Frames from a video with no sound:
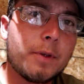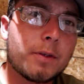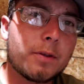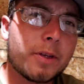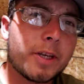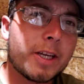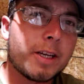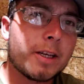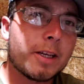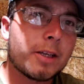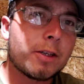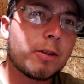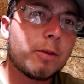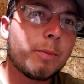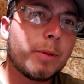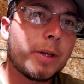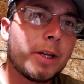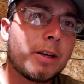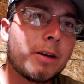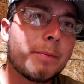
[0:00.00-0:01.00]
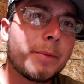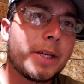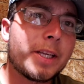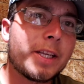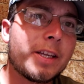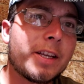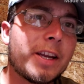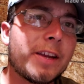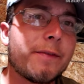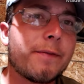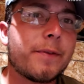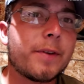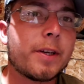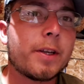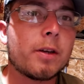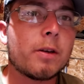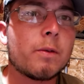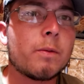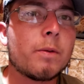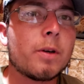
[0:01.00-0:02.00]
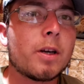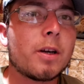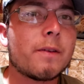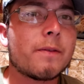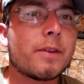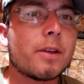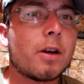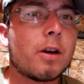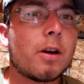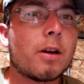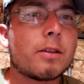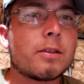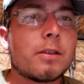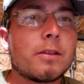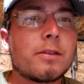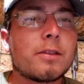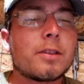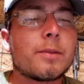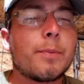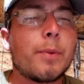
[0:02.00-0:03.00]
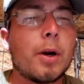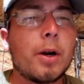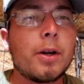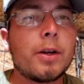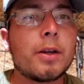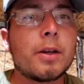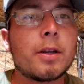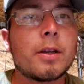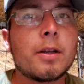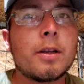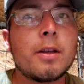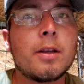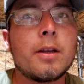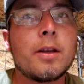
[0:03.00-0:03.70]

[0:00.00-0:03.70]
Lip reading: So yeah, I do plan on making a video of the Hatsan Spark